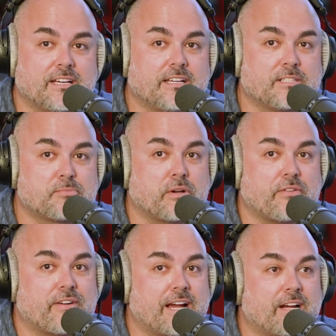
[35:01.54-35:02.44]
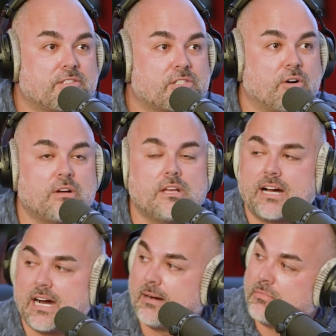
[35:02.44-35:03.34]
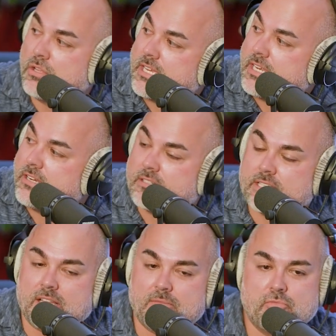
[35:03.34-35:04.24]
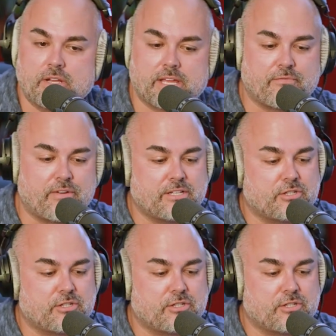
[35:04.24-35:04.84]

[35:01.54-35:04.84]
uh it's pretty fire. So um, look in here and tell them where they can find